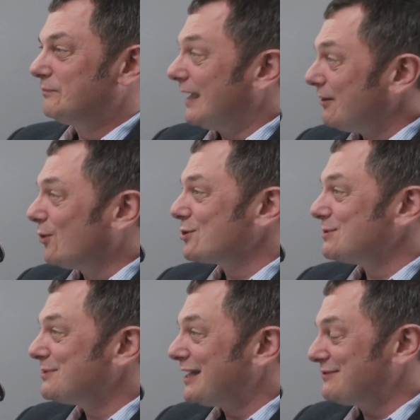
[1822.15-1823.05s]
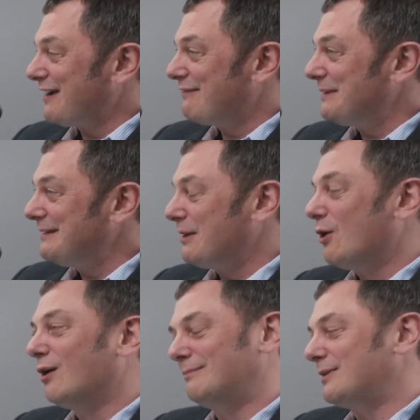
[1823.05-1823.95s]
Yeah, awesome. Thanks for having me.
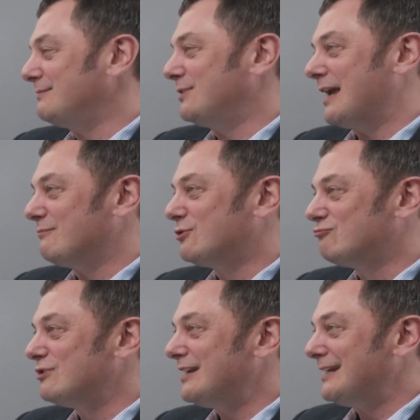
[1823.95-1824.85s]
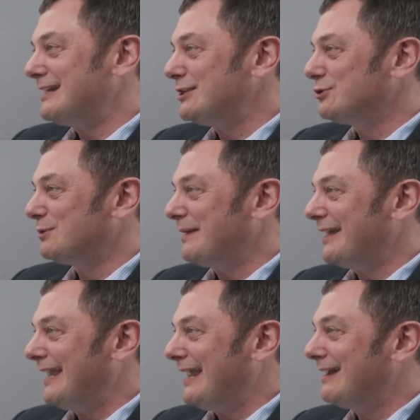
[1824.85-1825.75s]
Really enjoy
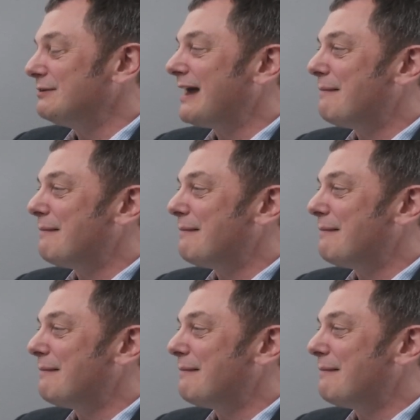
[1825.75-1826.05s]
being here, and